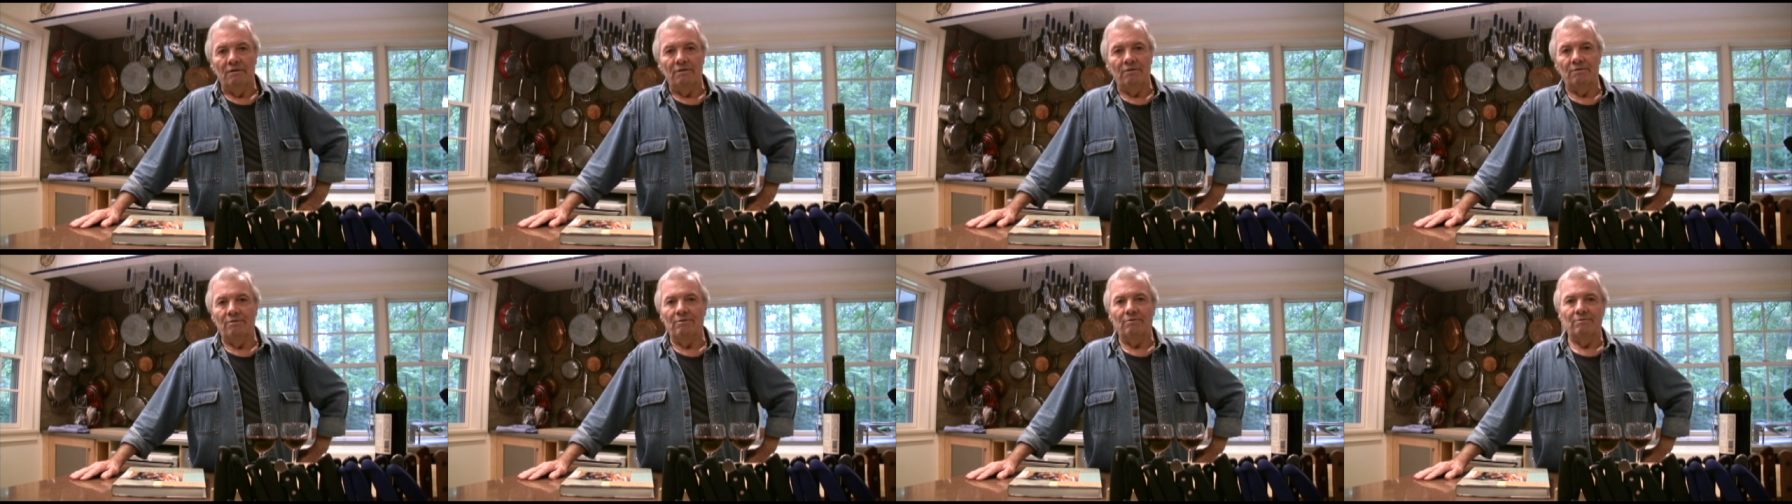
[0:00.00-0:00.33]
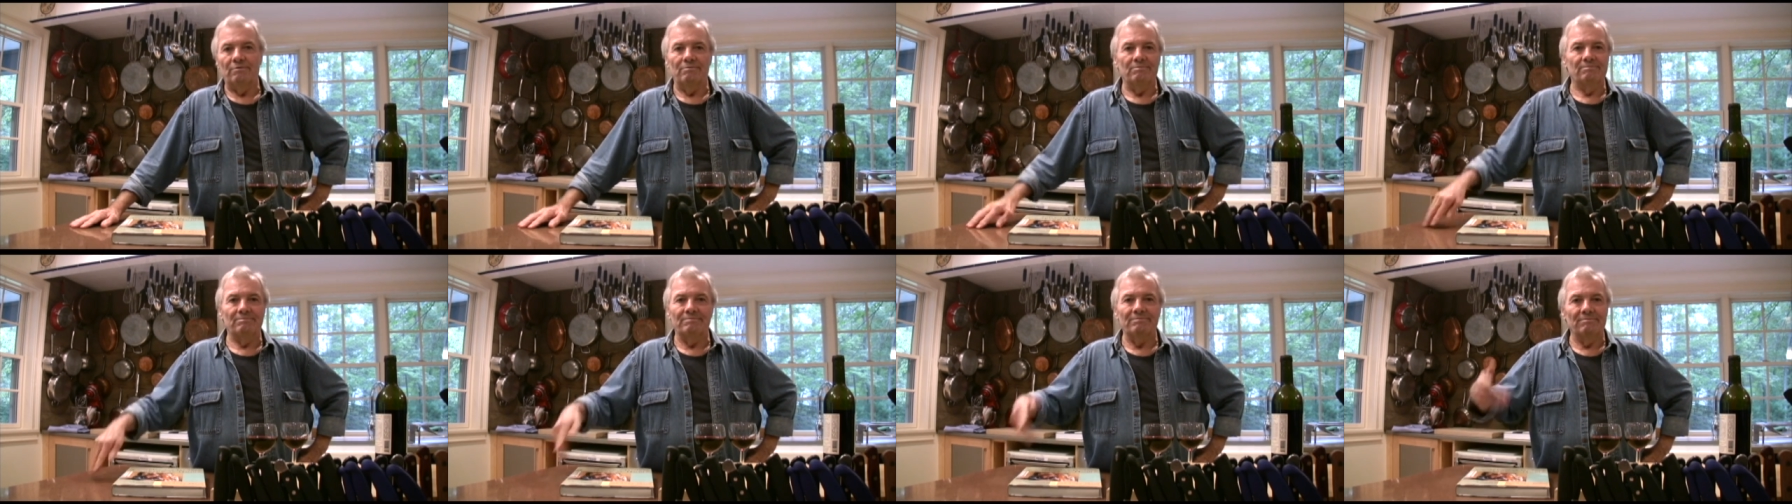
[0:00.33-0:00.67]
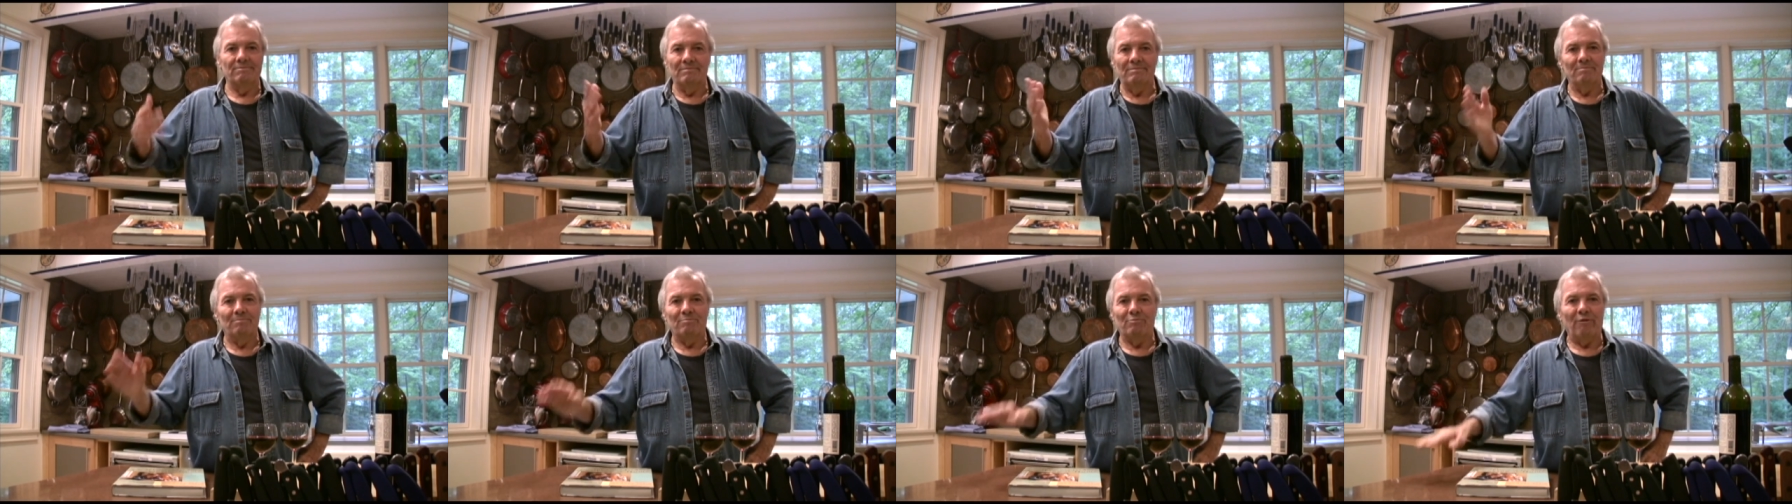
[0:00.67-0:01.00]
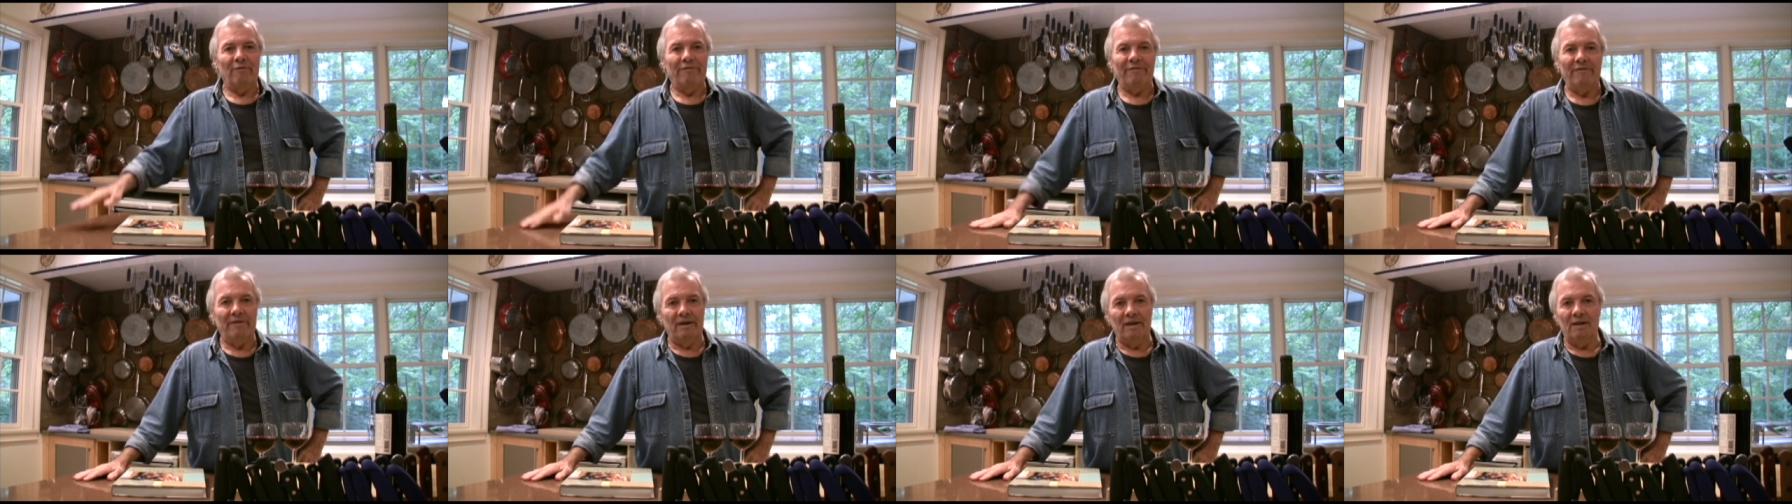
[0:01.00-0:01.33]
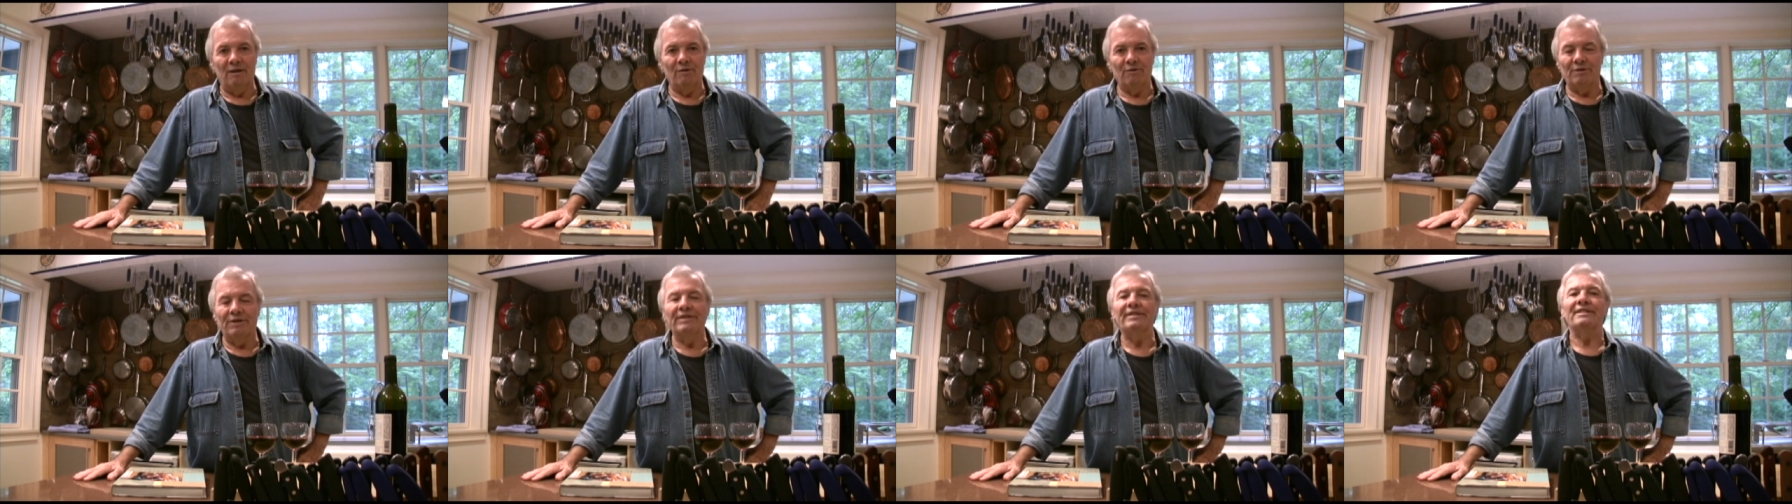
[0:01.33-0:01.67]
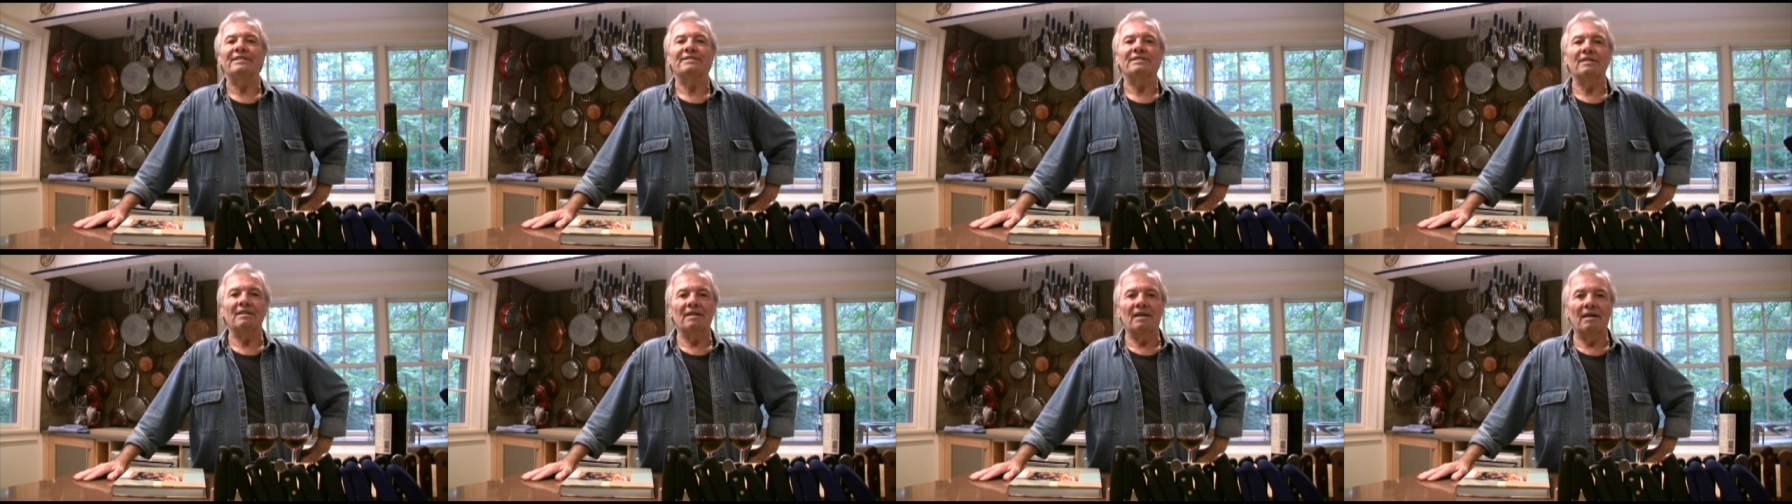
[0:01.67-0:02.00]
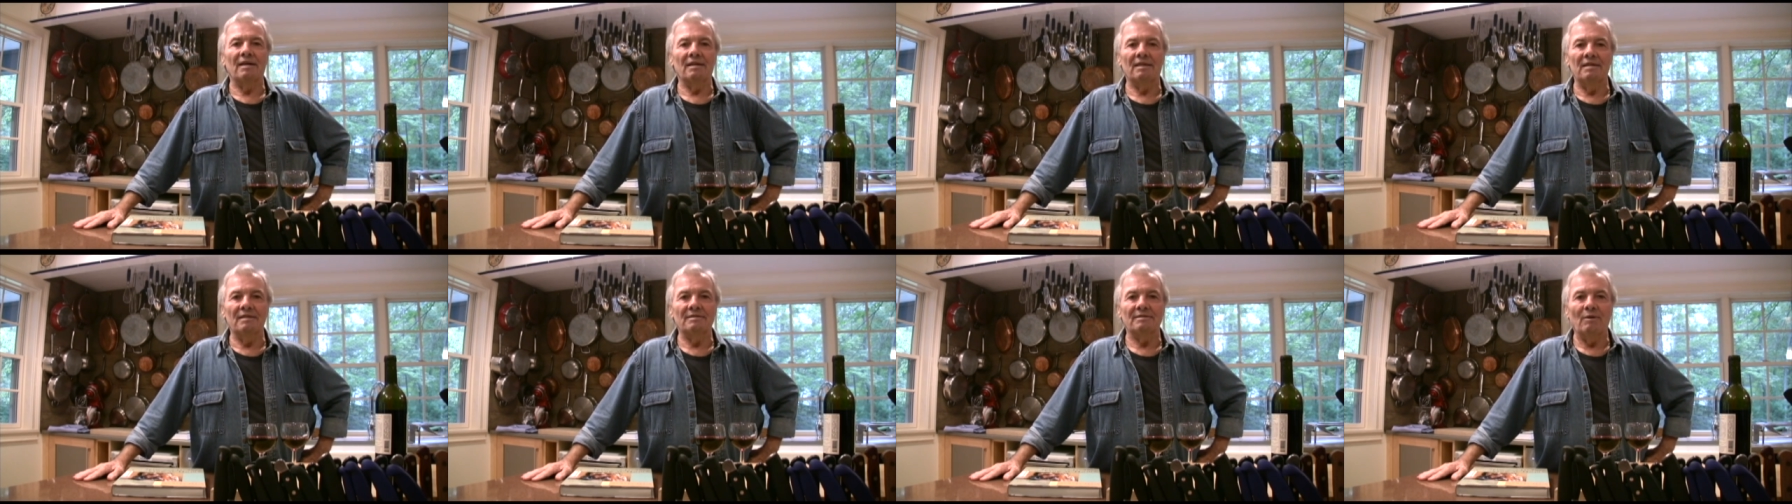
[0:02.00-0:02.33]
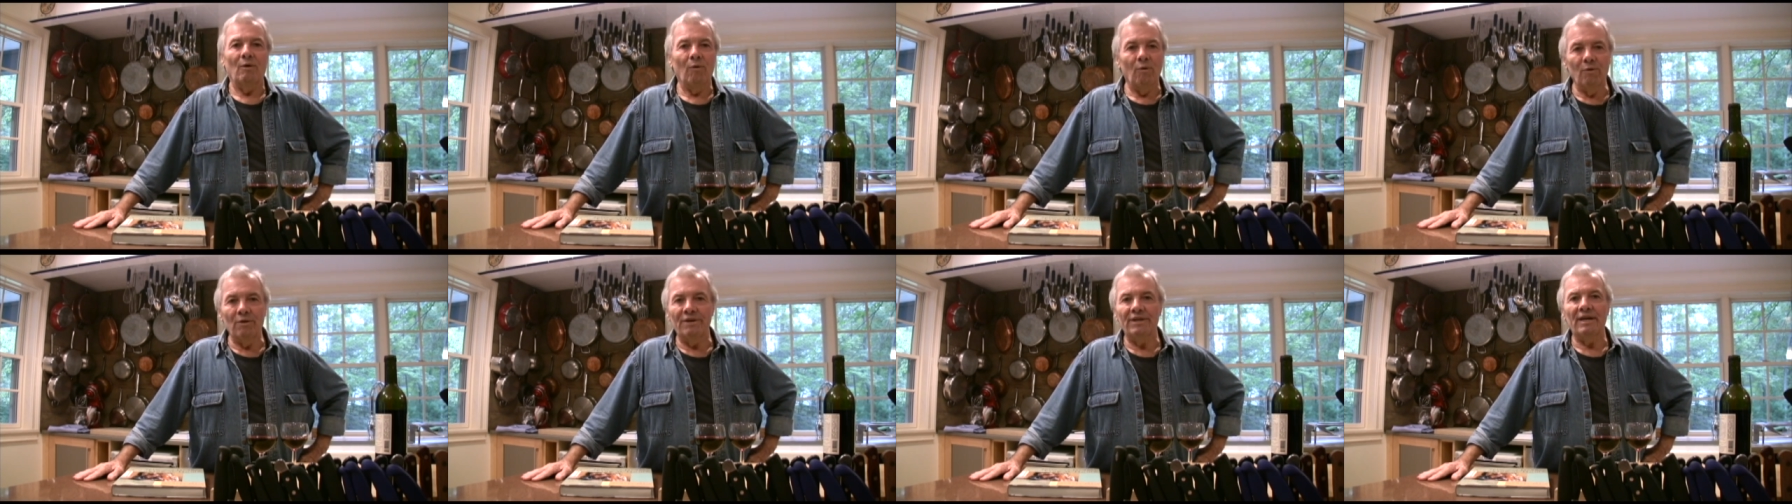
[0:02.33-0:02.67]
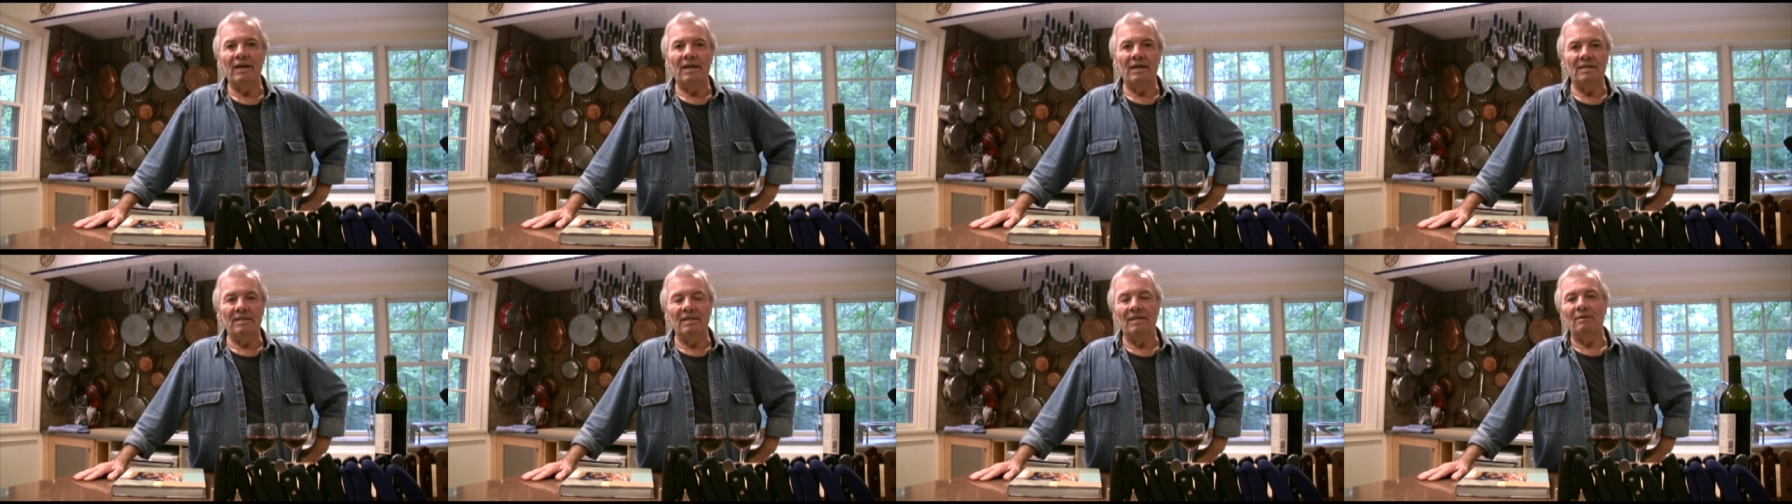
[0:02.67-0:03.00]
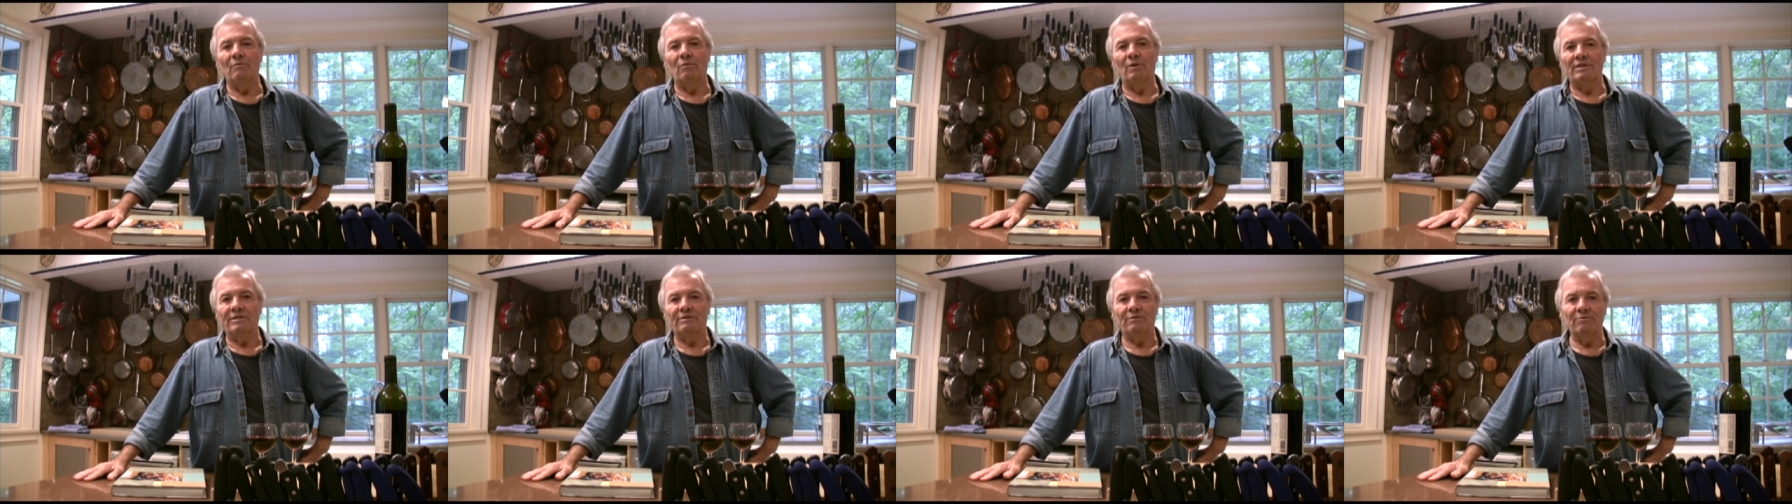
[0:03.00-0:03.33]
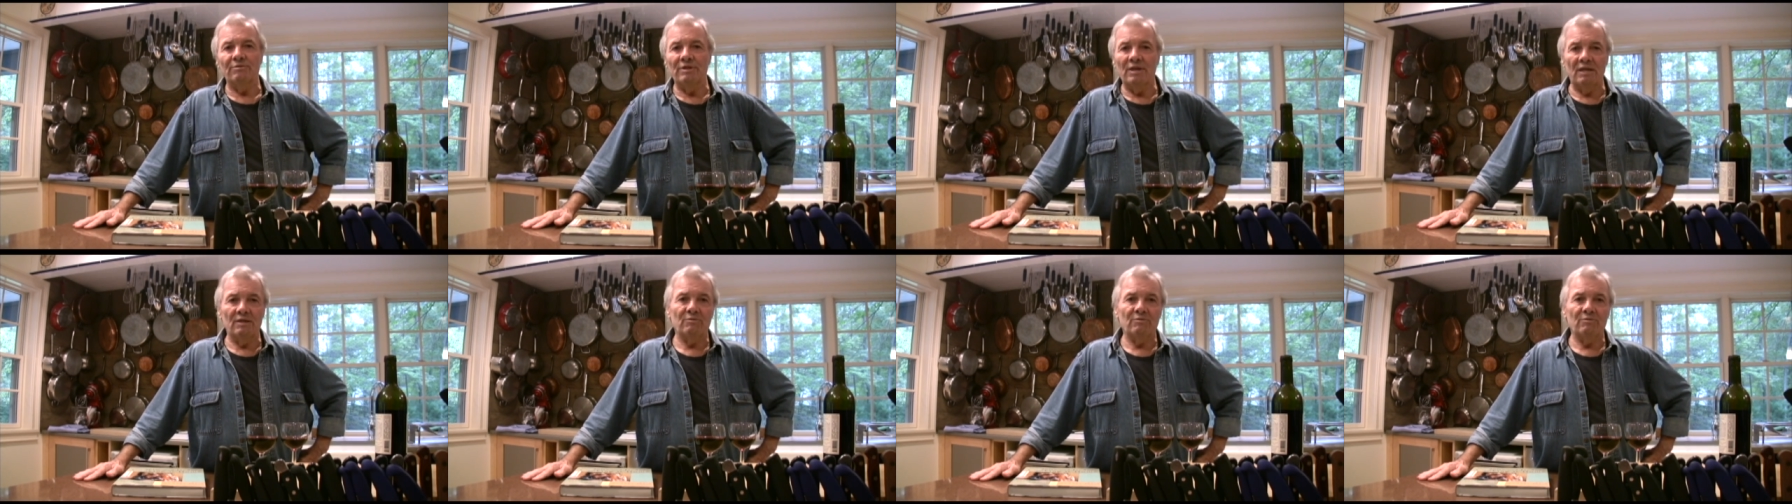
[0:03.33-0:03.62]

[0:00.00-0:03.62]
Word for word: or profile or anything like this. All the idea was to